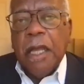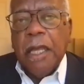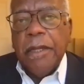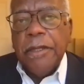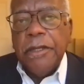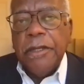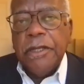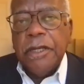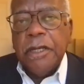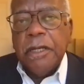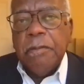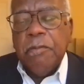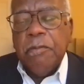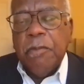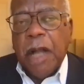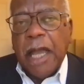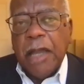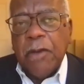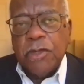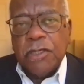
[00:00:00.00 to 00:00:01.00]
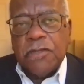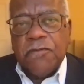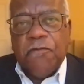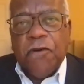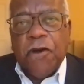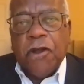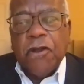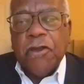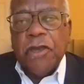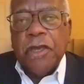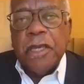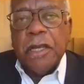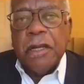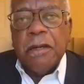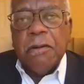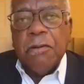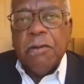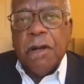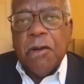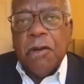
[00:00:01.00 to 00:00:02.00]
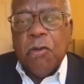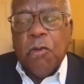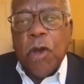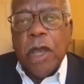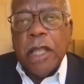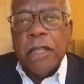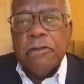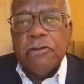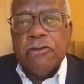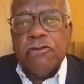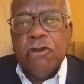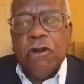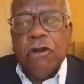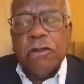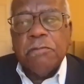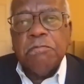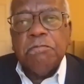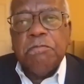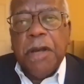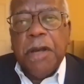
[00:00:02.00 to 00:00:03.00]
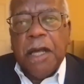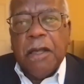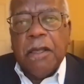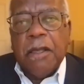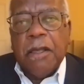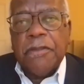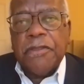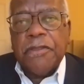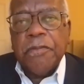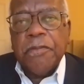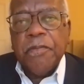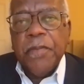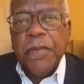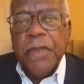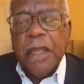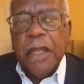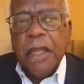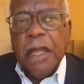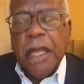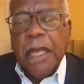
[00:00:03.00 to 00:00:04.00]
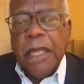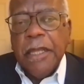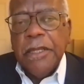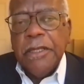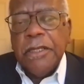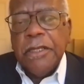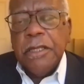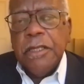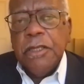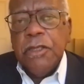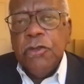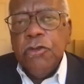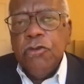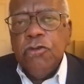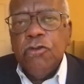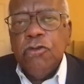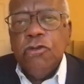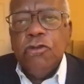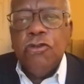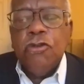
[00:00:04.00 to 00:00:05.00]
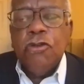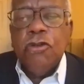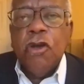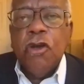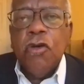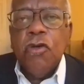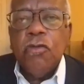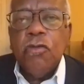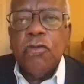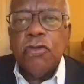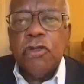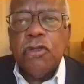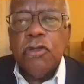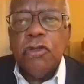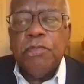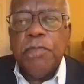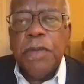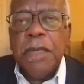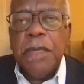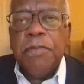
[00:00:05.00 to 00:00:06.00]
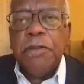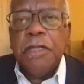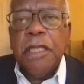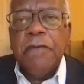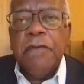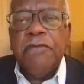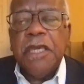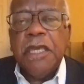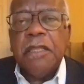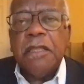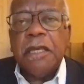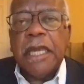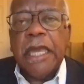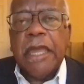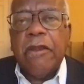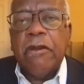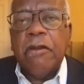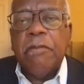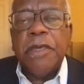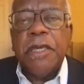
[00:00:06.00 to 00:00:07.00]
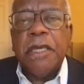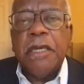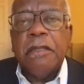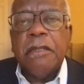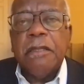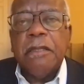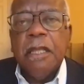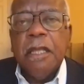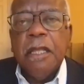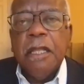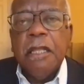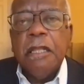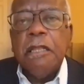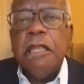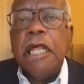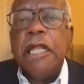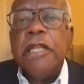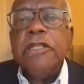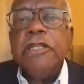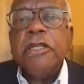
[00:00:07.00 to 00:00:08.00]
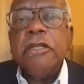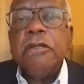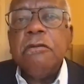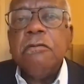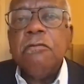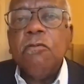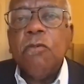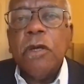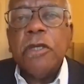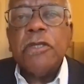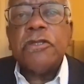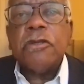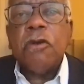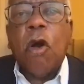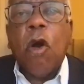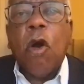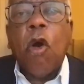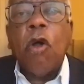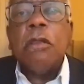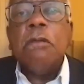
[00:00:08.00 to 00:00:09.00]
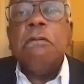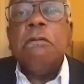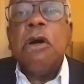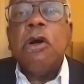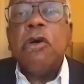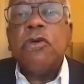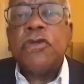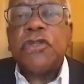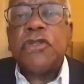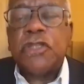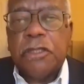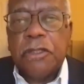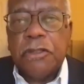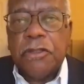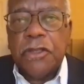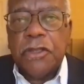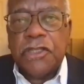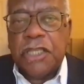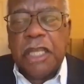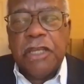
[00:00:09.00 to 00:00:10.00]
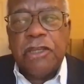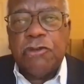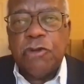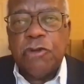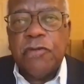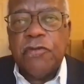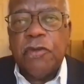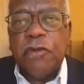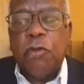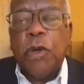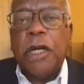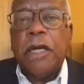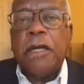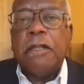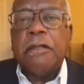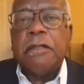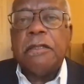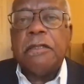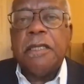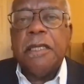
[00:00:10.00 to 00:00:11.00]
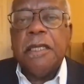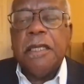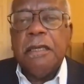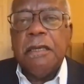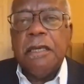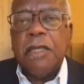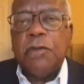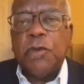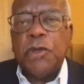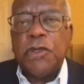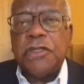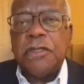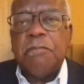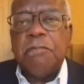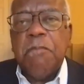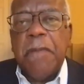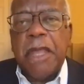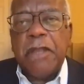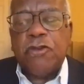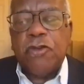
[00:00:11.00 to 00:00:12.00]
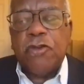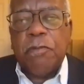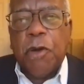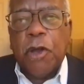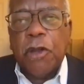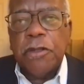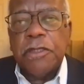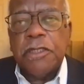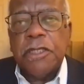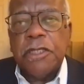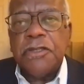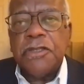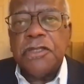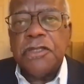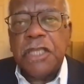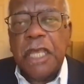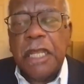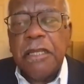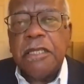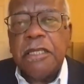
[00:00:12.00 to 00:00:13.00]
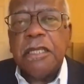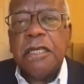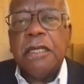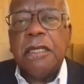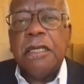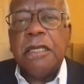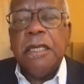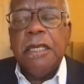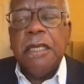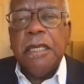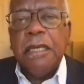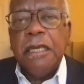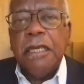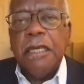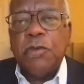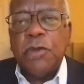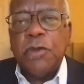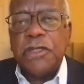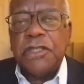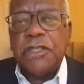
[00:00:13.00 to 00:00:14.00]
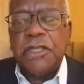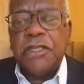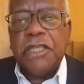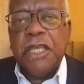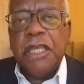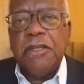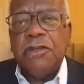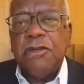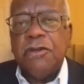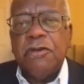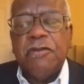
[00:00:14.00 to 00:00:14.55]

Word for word: And I was following a well-trodden path. And, you know, to people living in the Caribbean, London was almost the center of the world. It was the metropolitan center. It was the center